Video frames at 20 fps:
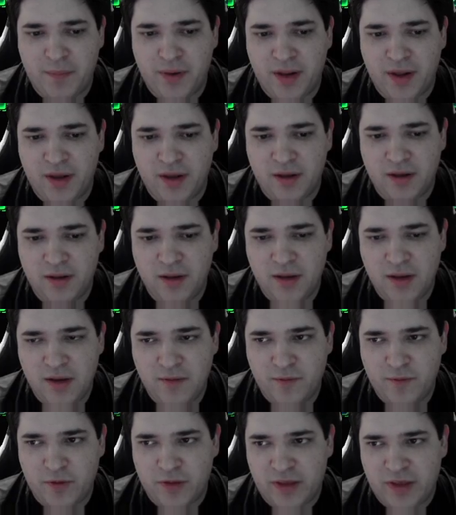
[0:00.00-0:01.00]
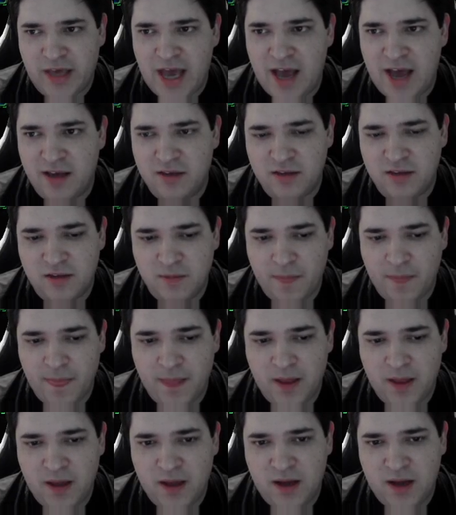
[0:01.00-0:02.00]
Blink for the gas.
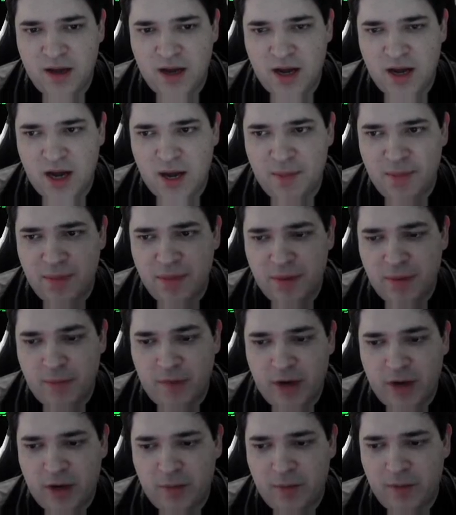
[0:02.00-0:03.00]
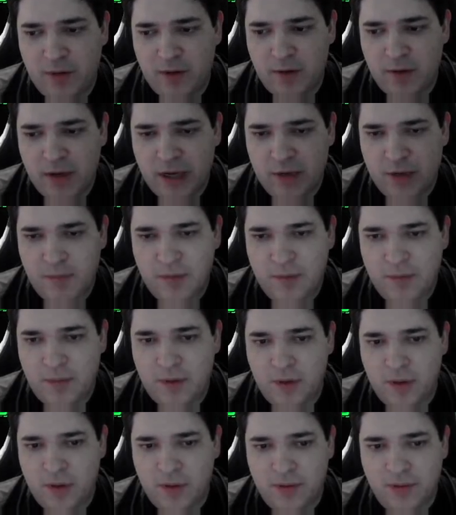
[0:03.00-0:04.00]
It could be
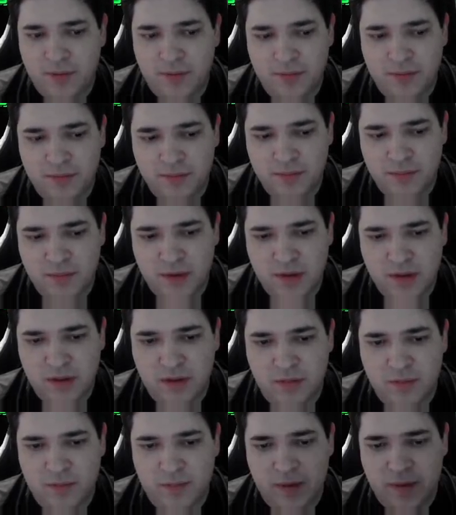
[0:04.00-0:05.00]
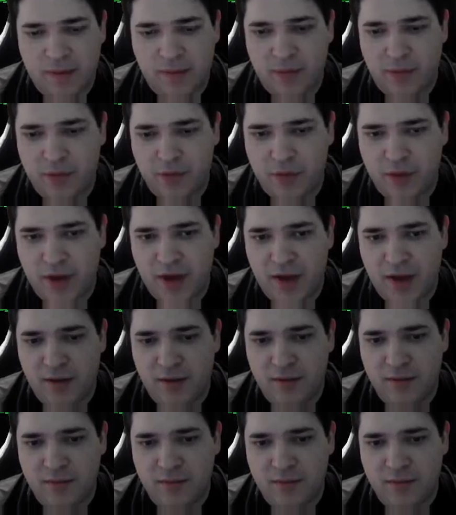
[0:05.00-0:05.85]
both. They're both okay.